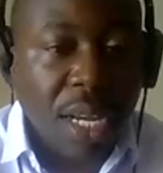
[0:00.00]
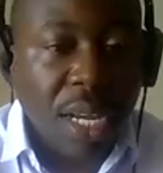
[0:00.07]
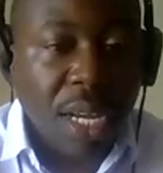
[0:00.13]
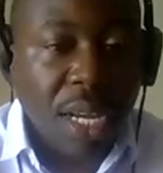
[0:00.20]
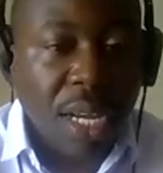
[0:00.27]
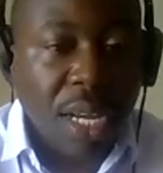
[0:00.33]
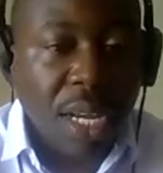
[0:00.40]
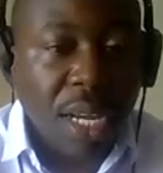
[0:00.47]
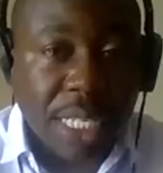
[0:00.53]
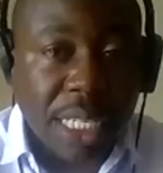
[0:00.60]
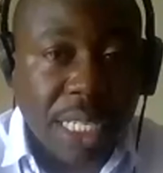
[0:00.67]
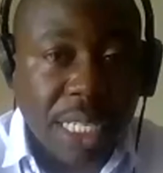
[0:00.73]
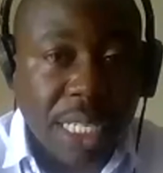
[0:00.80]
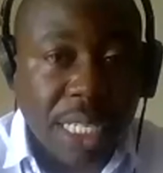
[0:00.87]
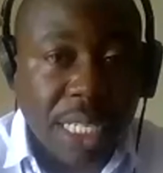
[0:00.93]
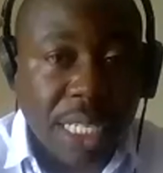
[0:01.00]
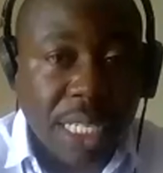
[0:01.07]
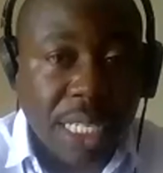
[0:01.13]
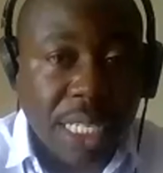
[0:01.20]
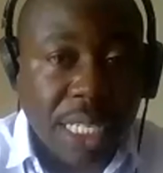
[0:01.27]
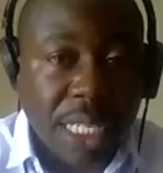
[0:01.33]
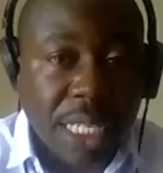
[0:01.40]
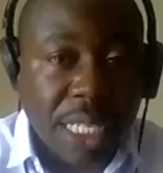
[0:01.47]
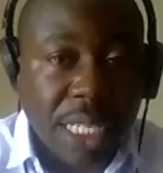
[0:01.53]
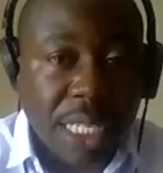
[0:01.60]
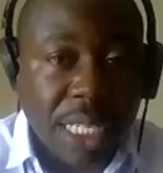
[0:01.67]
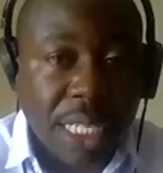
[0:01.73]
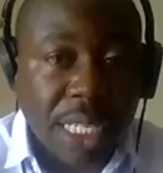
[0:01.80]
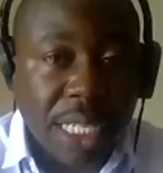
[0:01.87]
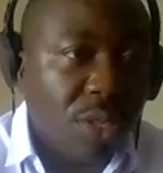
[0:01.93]
laboratory and like what you're
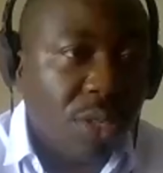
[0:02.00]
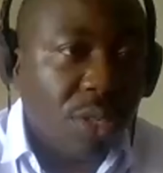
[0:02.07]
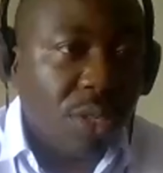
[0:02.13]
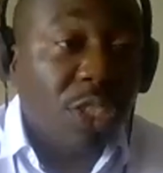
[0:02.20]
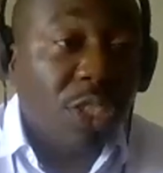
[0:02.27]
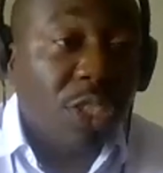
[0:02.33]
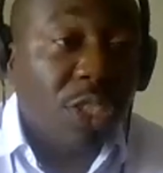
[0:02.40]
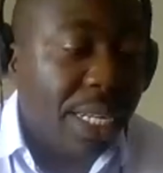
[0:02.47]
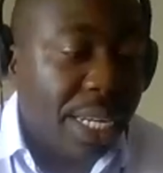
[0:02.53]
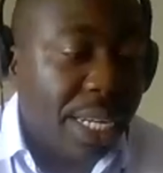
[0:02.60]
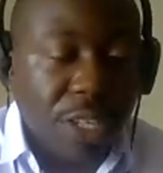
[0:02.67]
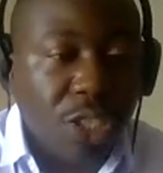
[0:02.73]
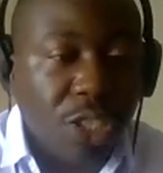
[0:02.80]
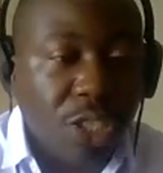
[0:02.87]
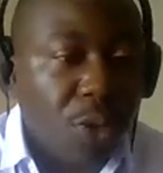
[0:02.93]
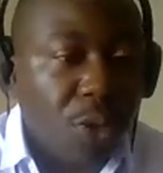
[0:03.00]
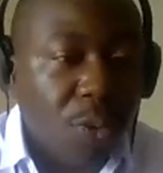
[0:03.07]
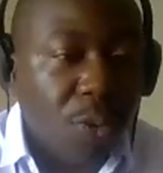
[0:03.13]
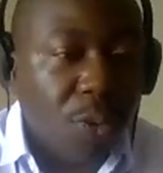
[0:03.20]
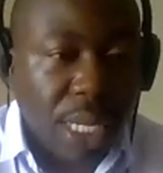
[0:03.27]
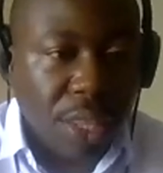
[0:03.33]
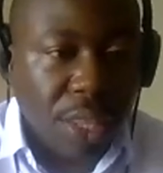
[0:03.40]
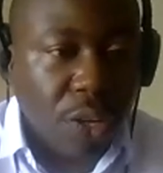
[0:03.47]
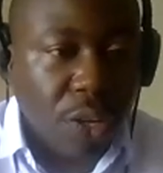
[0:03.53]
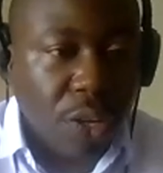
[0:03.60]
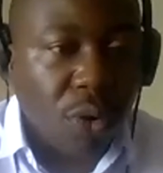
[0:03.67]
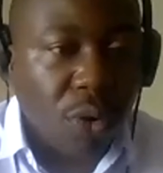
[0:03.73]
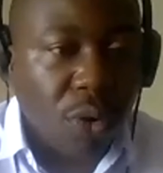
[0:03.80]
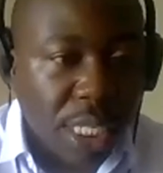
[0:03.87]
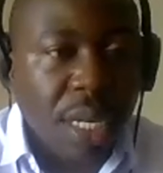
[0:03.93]
supposed to, what you can and cannot do in
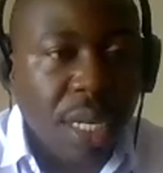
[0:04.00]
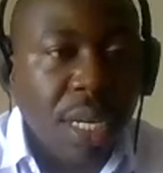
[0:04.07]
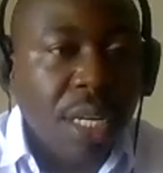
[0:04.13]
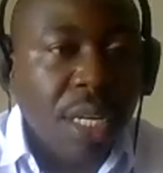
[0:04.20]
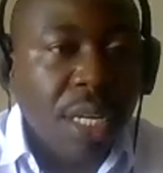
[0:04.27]
the hood.